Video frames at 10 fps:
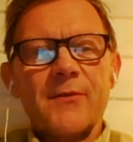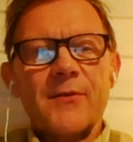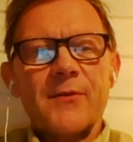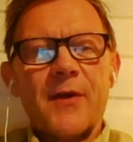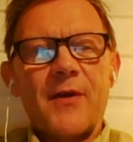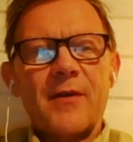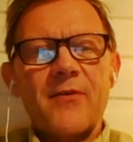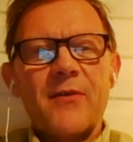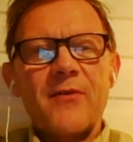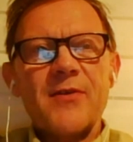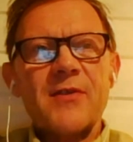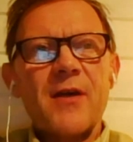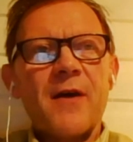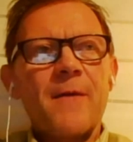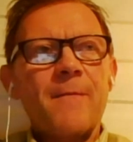So I think there's
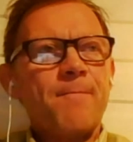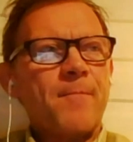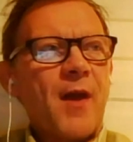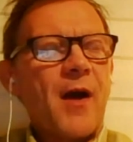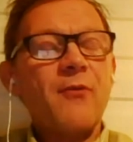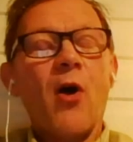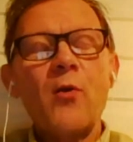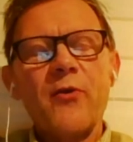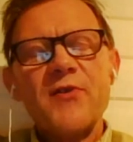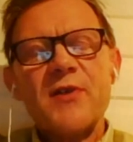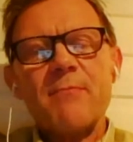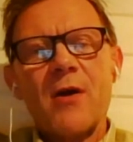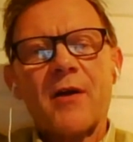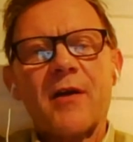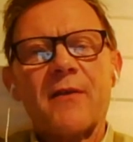I know there is a
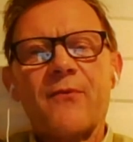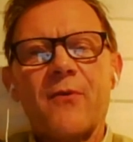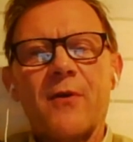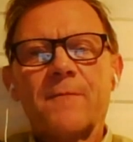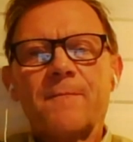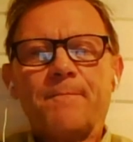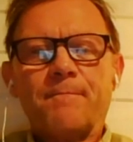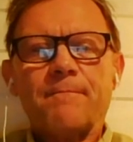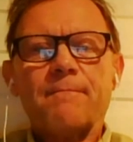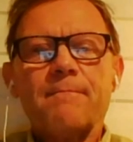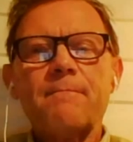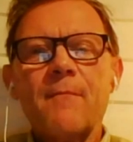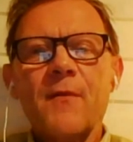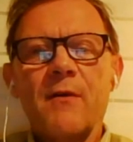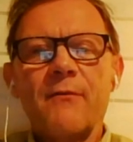market for
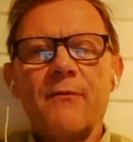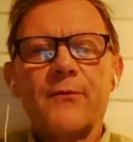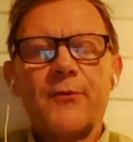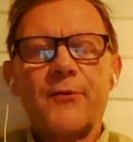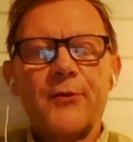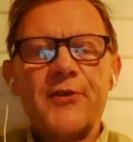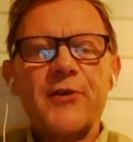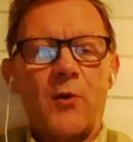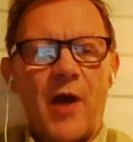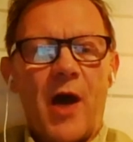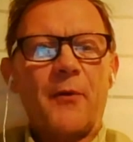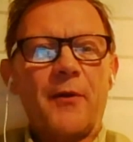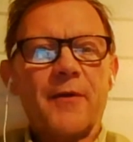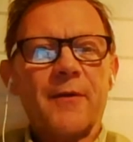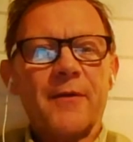to slow down
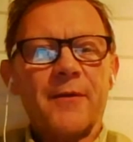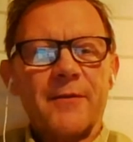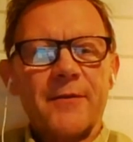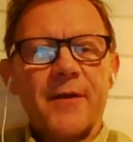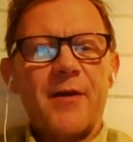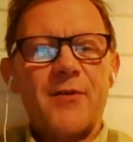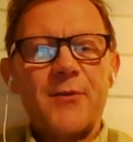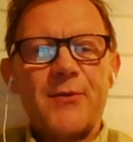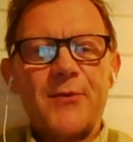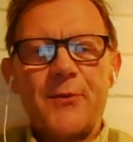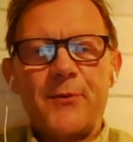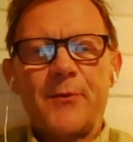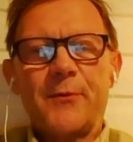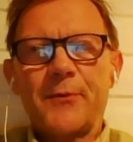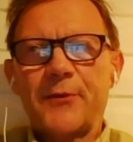and
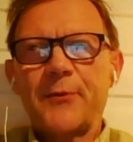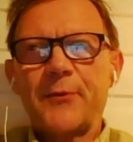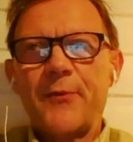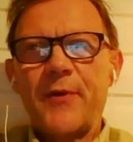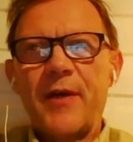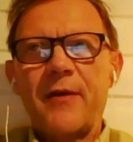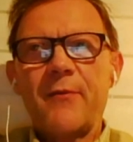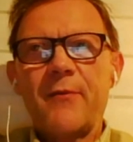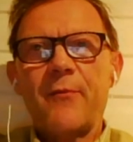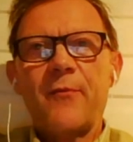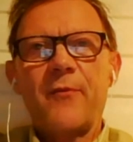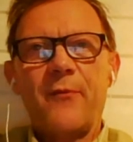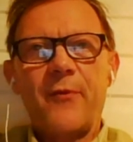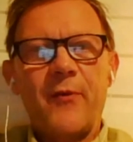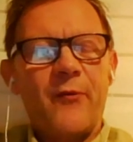to
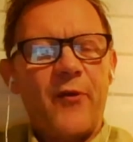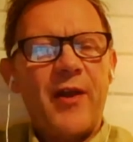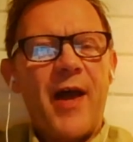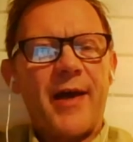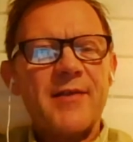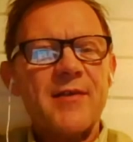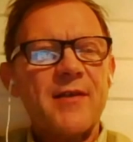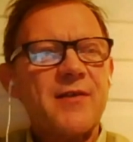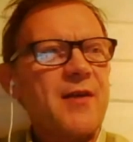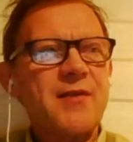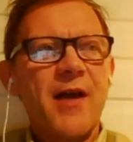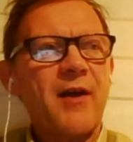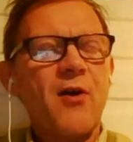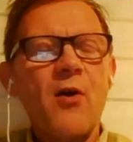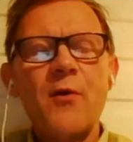relax. It's
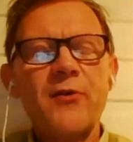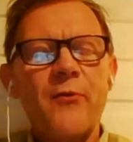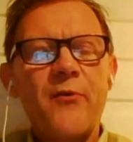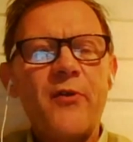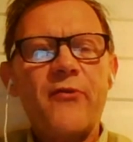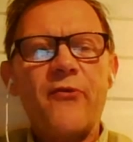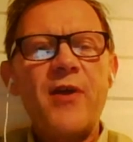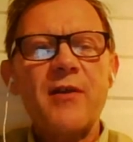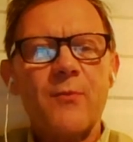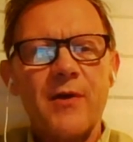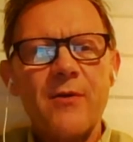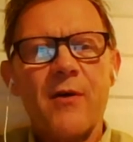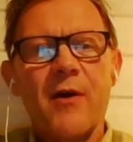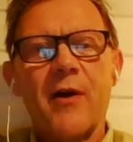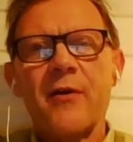like going to retreat when you
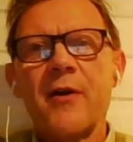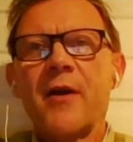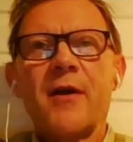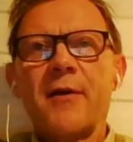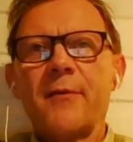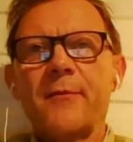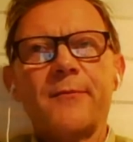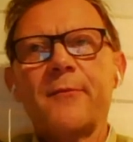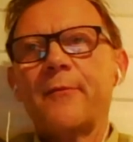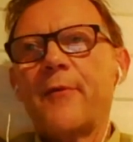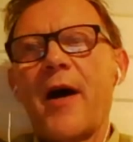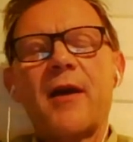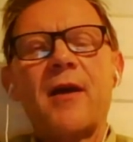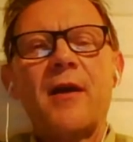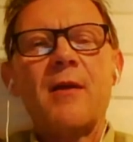are
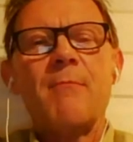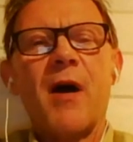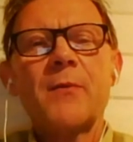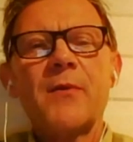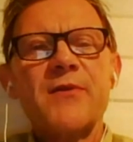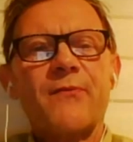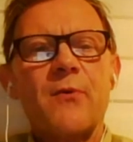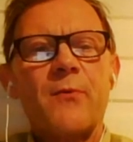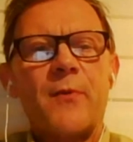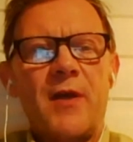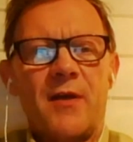hiking in the mountains for a week